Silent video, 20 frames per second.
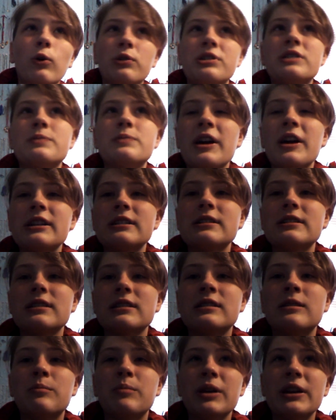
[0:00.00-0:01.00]
Like Old
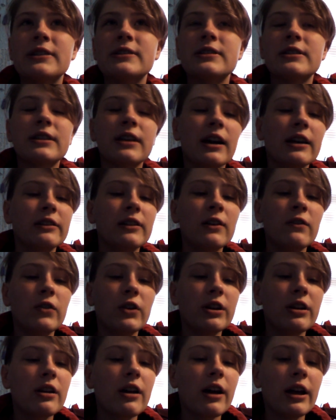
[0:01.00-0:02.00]
Spice is
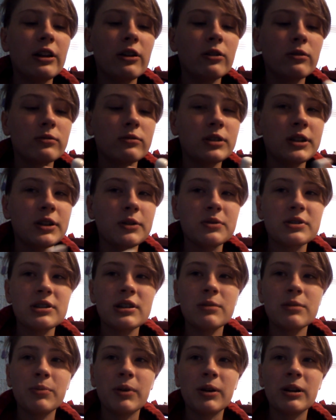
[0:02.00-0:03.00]
amazing. I love it. I don't
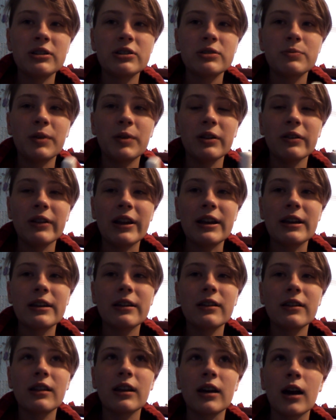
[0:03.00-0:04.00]
use it much,
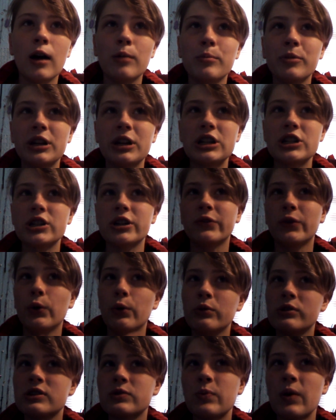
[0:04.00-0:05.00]
but like the
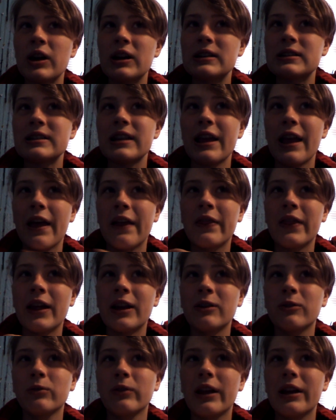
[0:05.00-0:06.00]
combination of Old Spice
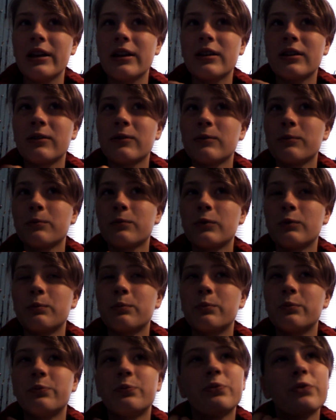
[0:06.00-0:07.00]
and then like
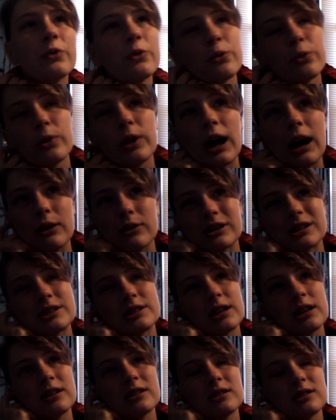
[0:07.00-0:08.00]

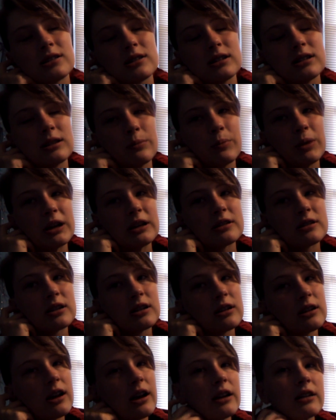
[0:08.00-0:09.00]
flower scents is
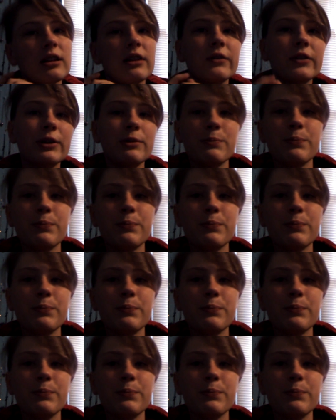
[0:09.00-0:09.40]
amazing.